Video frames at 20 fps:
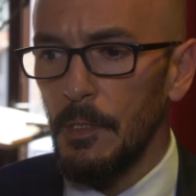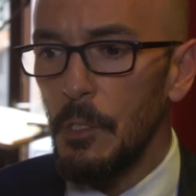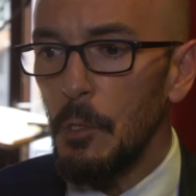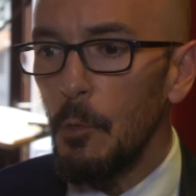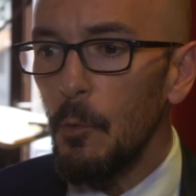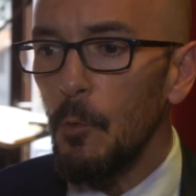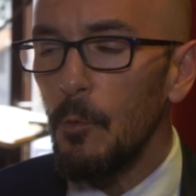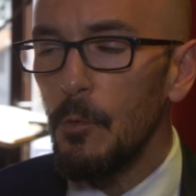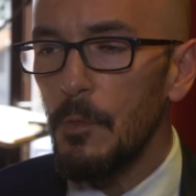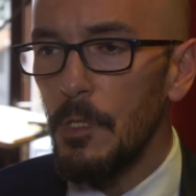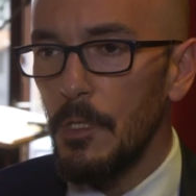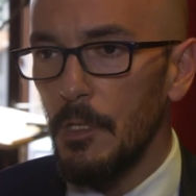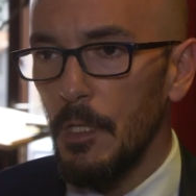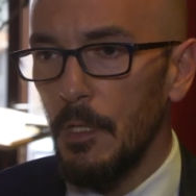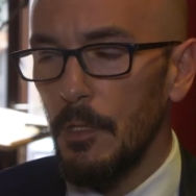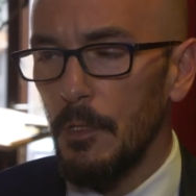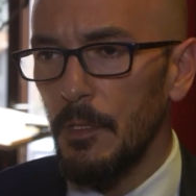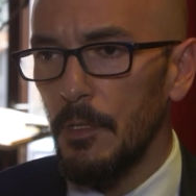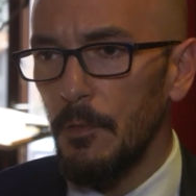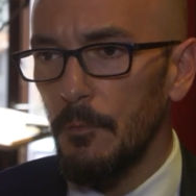tools,
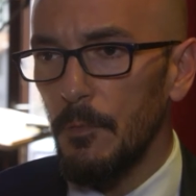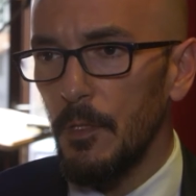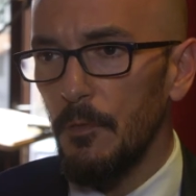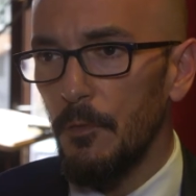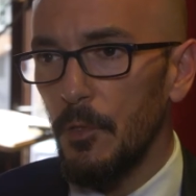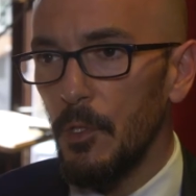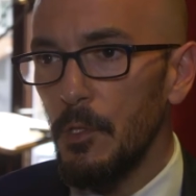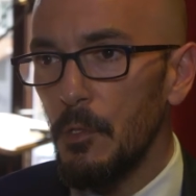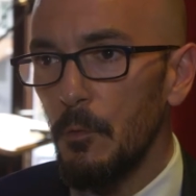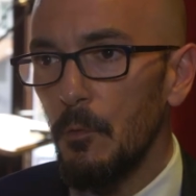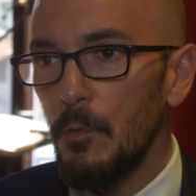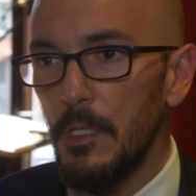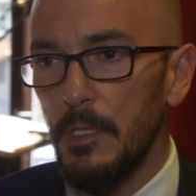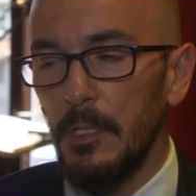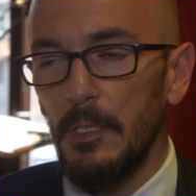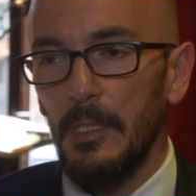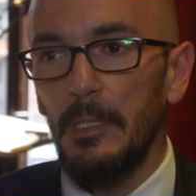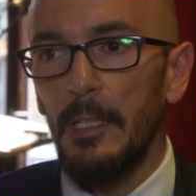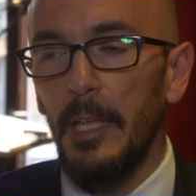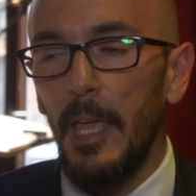different tools
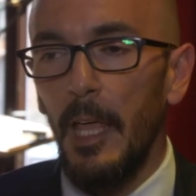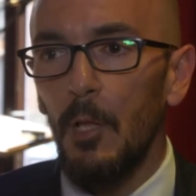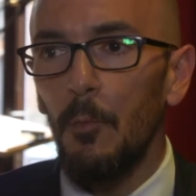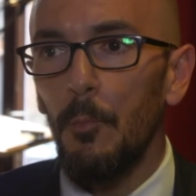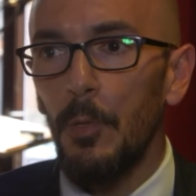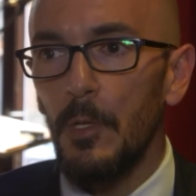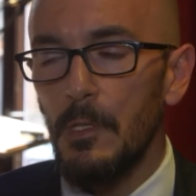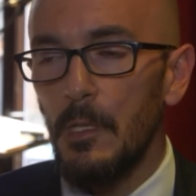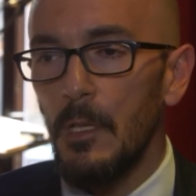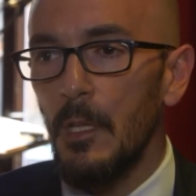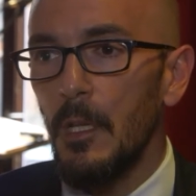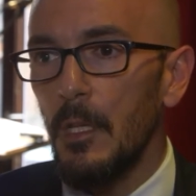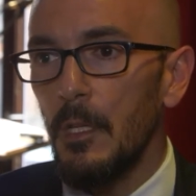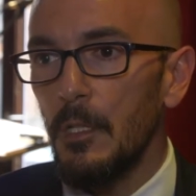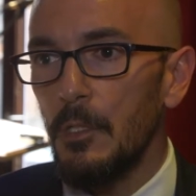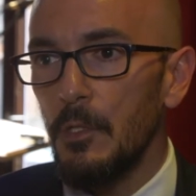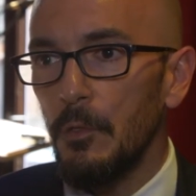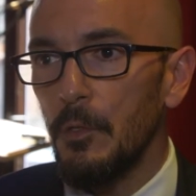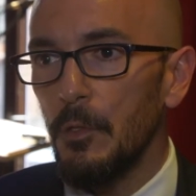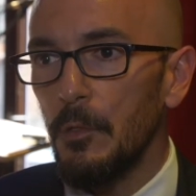that can help us
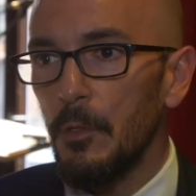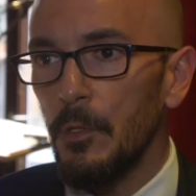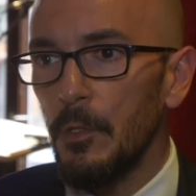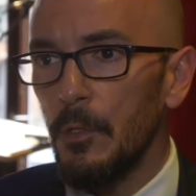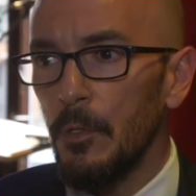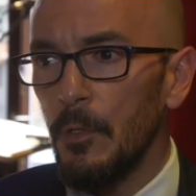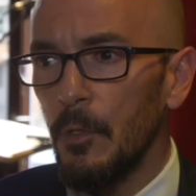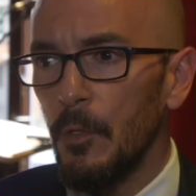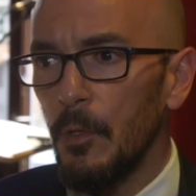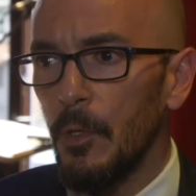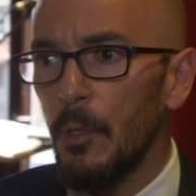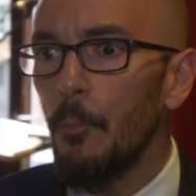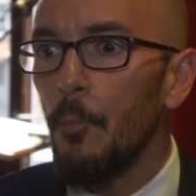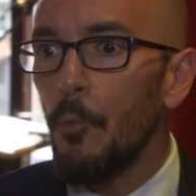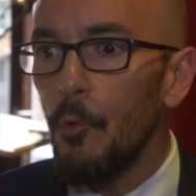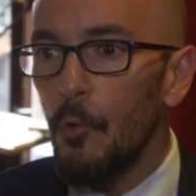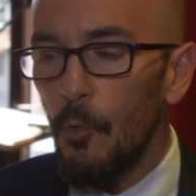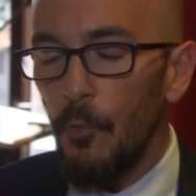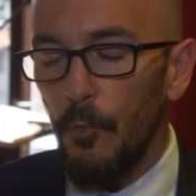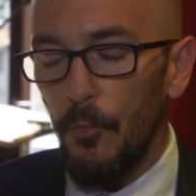to
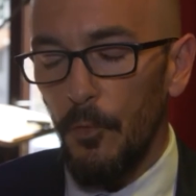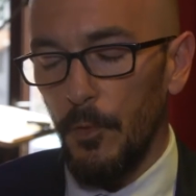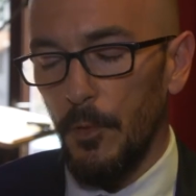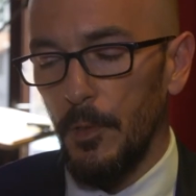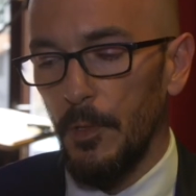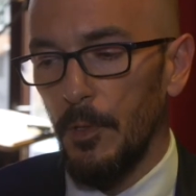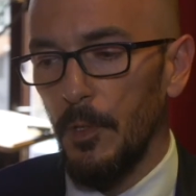improve